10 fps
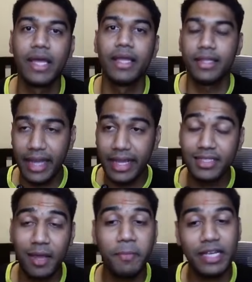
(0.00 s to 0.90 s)
The next
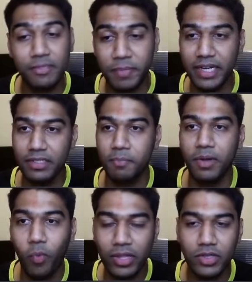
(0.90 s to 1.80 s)
step is pretty simple.
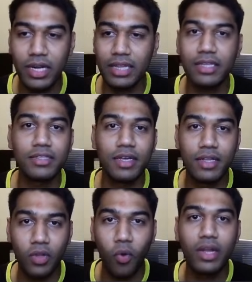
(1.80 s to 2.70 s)
Once you've done this,
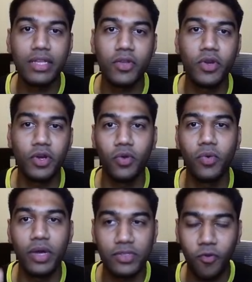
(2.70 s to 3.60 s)
the only thing you need to do
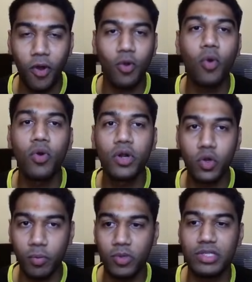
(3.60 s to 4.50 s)
is follow two
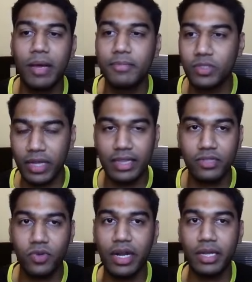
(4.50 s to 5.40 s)
more steps to get this
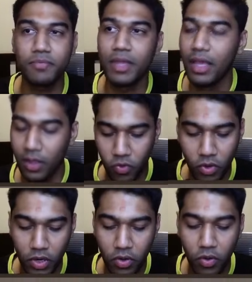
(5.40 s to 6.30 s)
running. You're
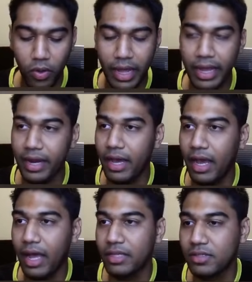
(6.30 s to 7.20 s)
going to go ahead
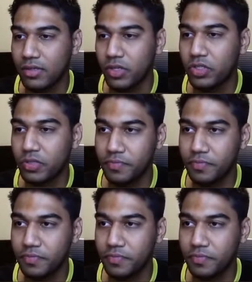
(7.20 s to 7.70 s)
and search.